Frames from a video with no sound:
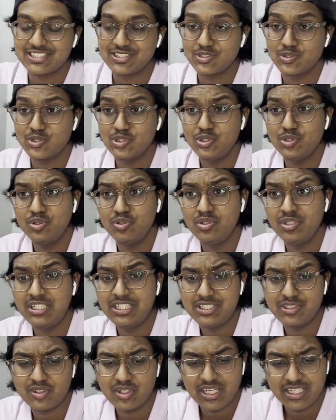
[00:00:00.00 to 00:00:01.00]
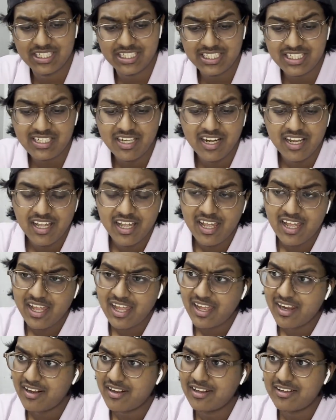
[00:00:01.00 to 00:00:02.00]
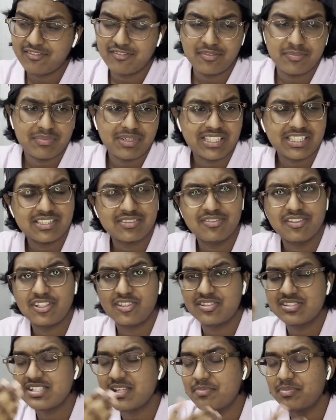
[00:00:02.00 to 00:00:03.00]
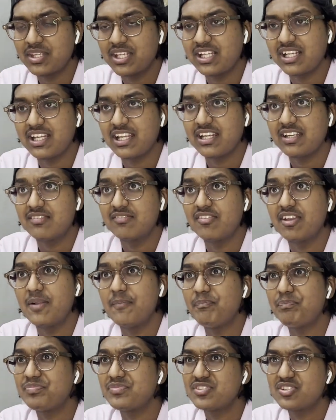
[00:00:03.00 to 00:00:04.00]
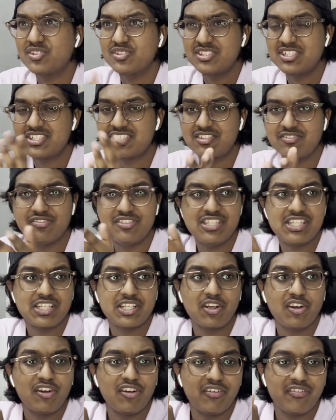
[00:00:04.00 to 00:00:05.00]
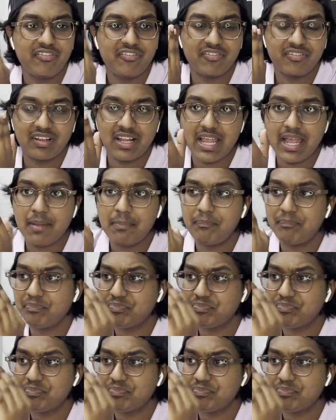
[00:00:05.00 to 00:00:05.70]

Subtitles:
So you need to attend right from next week or something that way. So just a week of gap,